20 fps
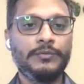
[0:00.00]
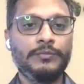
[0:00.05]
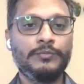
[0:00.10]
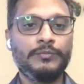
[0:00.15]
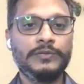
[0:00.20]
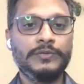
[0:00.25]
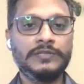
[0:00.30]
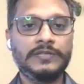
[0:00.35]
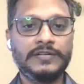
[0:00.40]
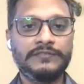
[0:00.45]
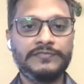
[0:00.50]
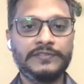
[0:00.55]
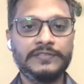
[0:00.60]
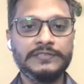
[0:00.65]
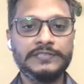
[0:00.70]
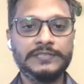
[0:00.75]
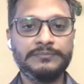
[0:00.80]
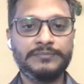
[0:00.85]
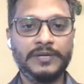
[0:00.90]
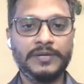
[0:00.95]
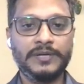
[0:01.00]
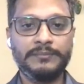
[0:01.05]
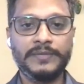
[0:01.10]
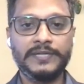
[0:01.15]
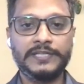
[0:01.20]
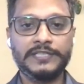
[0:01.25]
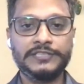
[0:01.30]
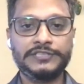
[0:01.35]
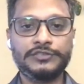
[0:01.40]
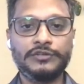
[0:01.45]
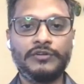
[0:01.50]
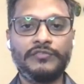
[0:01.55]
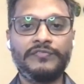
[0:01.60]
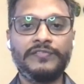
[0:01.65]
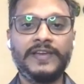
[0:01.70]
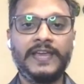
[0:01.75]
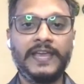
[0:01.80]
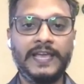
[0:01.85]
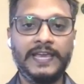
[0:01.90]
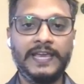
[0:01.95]
with reference implementation of
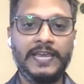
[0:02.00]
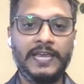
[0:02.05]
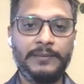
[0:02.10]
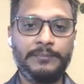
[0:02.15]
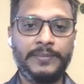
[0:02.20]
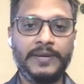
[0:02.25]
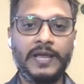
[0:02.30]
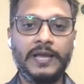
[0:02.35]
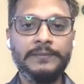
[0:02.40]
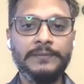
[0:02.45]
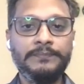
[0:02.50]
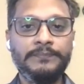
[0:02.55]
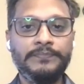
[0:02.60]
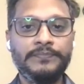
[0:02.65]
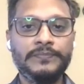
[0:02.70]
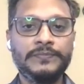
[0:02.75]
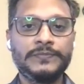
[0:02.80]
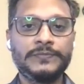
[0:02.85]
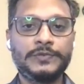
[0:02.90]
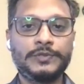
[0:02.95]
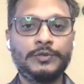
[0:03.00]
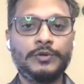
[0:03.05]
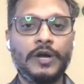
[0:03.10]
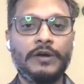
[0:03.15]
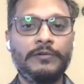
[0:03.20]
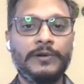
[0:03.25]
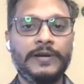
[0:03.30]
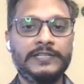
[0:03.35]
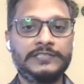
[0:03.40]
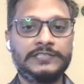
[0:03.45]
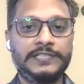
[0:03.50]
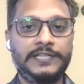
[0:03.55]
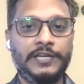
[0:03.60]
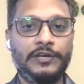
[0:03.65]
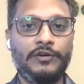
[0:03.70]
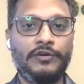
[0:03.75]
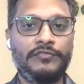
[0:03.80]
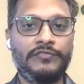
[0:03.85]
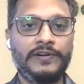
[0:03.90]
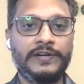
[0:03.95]
AI API through our
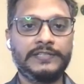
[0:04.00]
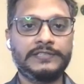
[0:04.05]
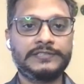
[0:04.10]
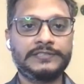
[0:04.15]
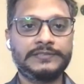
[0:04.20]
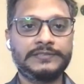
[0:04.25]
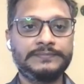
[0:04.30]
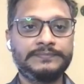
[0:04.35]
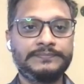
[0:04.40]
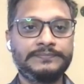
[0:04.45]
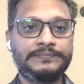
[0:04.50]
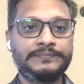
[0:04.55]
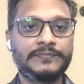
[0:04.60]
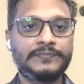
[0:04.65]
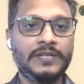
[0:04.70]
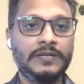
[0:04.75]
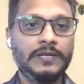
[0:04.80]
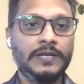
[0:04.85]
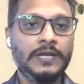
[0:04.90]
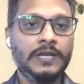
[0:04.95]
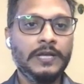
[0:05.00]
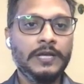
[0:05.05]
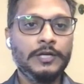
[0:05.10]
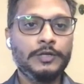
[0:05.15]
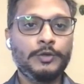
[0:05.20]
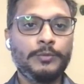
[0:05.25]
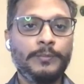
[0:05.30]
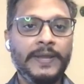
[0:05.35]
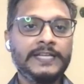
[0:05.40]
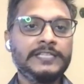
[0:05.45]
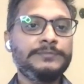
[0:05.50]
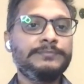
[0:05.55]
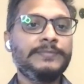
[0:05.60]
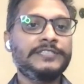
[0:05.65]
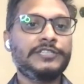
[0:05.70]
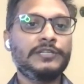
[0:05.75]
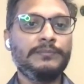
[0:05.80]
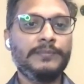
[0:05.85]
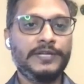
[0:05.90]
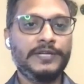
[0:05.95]
SDK offerings. To make a
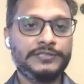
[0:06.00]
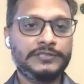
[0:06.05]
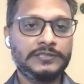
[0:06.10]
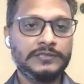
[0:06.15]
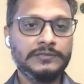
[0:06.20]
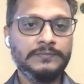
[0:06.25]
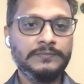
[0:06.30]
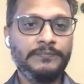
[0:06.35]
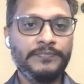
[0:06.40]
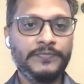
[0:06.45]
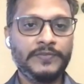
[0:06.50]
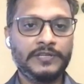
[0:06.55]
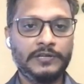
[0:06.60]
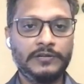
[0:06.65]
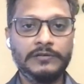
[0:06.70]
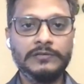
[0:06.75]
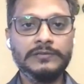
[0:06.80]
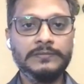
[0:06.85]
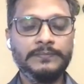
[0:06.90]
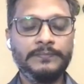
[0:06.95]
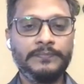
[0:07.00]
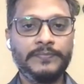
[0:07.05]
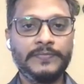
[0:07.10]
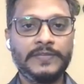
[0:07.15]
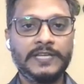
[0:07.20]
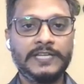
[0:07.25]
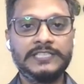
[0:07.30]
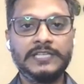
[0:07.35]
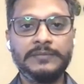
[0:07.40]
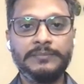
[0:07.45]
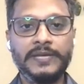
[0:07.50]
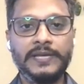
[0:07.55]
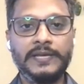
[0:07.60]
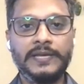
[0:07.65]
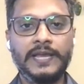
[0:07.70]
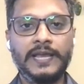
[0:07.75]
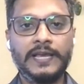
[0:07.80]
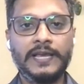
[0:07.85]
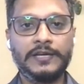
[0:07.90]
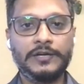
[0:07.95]
special mention here, SAP
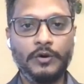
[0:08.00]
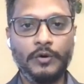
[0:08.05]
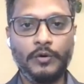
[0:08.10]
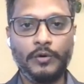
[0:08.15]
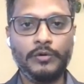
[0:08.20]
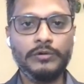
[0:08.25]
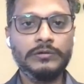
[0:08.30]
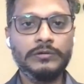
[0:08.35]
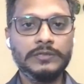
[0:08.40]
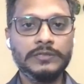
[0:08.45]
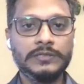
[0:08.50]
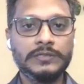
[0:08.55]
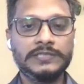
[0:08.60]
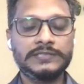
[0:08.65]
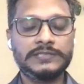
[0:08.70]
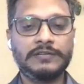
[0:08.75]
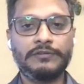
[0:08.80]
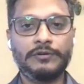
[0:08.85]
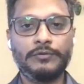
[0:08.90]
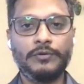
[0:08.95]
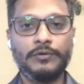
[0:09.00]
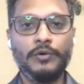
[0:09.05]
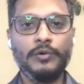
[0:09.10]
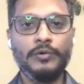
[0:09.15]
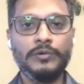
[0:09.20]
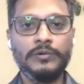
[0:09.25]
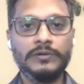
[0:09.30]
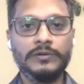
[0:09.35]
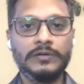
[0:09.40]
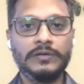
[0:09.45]
AI Core is our own